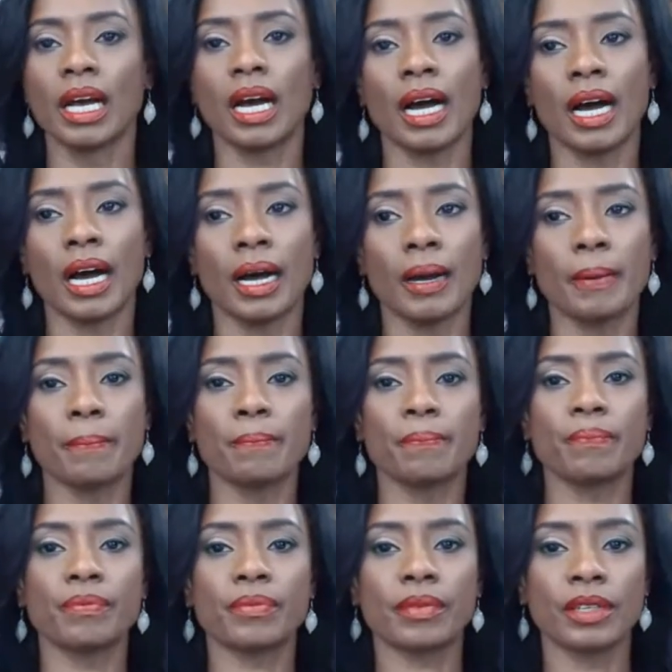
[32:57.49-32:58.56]

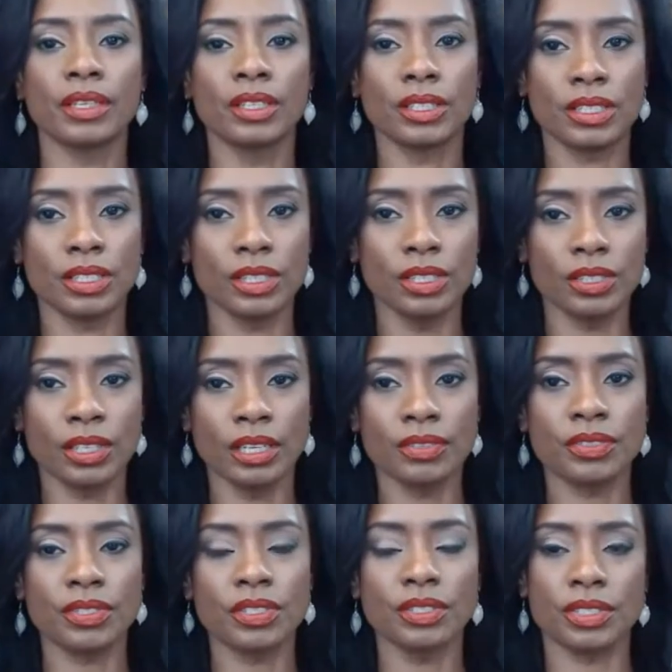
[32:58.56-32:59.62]
your
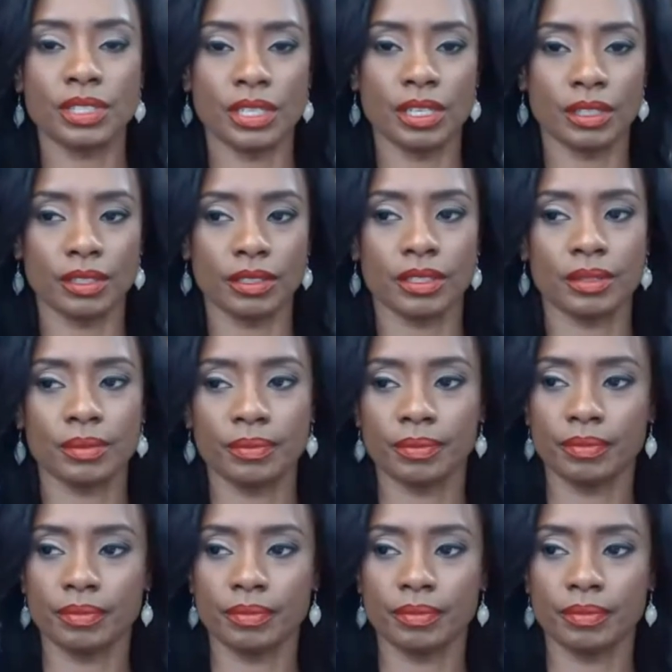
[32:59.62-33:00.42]
gifts and your skills?